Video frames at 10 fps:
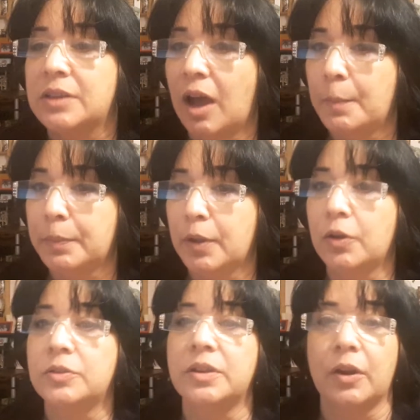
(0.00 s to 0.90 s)
to
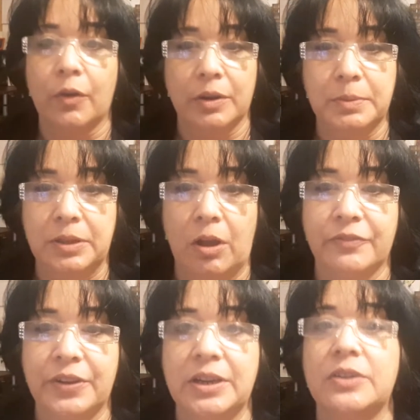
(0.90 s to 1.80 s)
upload the incredibly
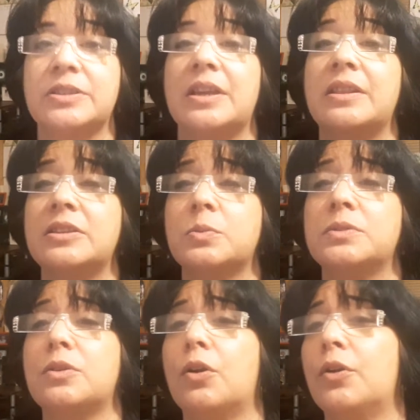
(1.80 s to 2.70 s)
long videos, and this
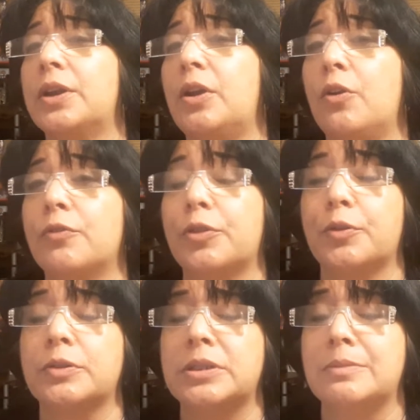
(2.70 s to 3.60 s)
one's already over
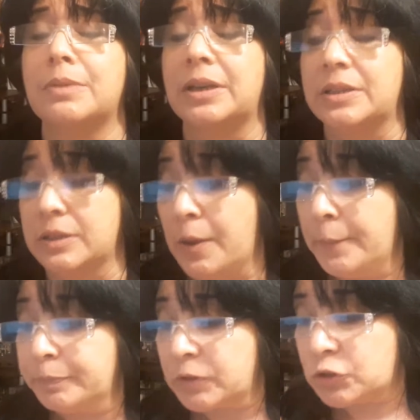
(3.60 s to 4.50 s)
13 minutes.
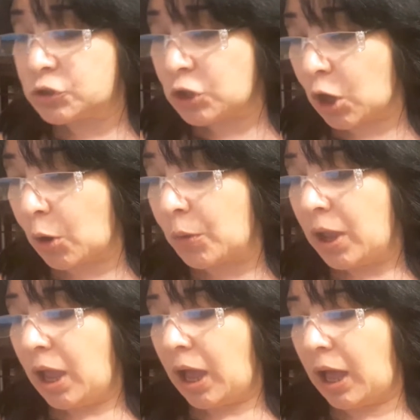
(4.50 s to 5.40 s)
So,
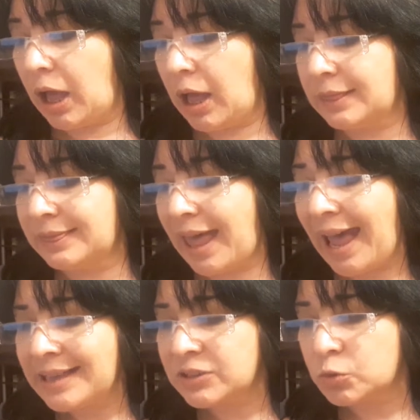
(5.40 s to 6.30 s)

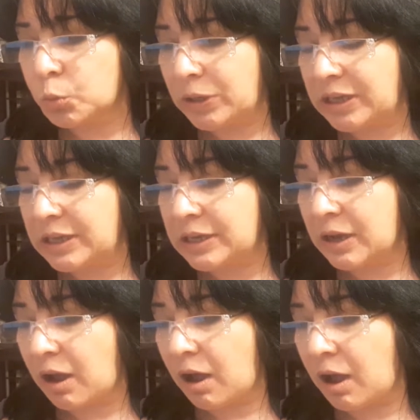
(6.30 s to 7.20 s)
last
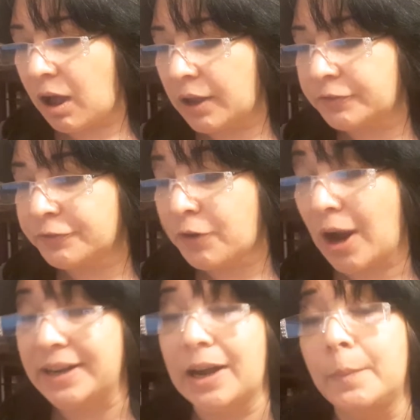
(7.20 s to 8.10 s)
week on
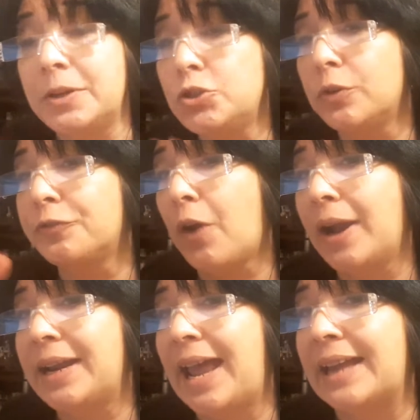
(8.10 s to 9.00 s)
Friday, now I'm going to do a
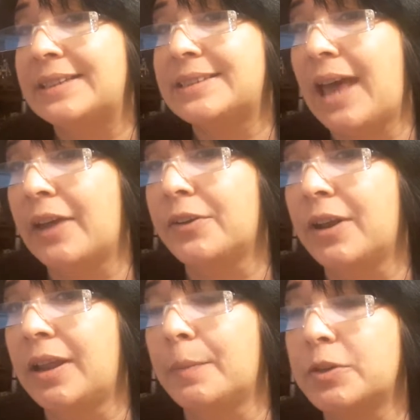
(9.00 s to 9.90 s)
Friday and a
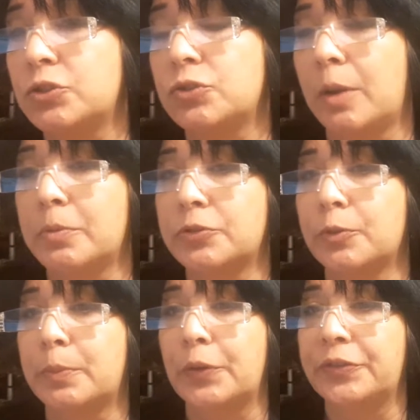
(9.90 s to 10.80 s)
Saturday. I'm going to do numbers
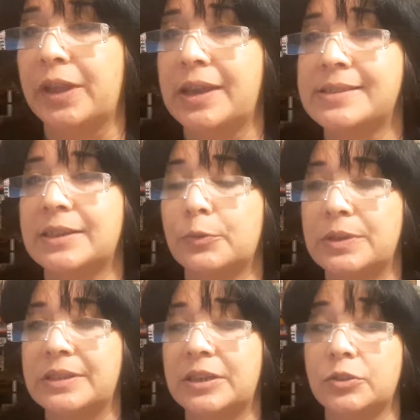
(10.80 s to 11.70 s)
for both days. And the
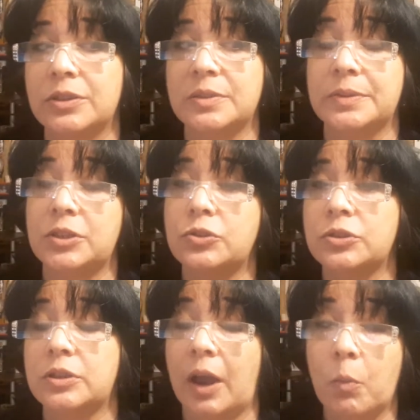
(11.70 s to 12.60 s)
reason I do this is
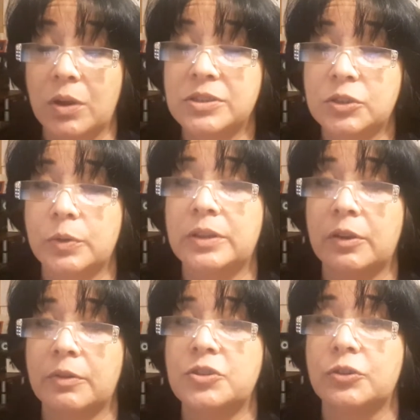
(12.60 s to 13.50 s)
because I was doing
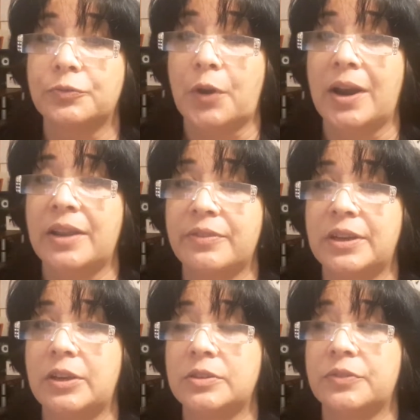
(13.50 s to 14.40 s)
the original Friday
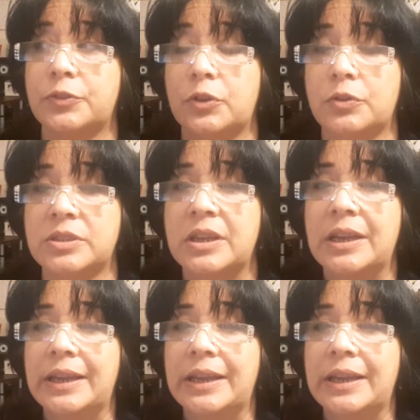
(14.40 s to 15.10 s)
videos. If you notice